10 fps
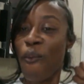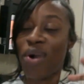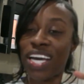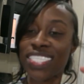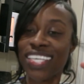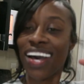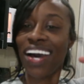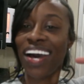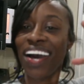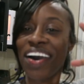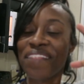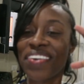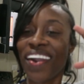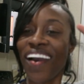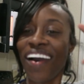What's up,
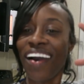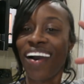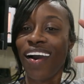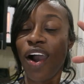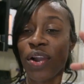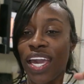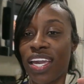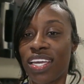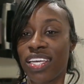y'all? Okay.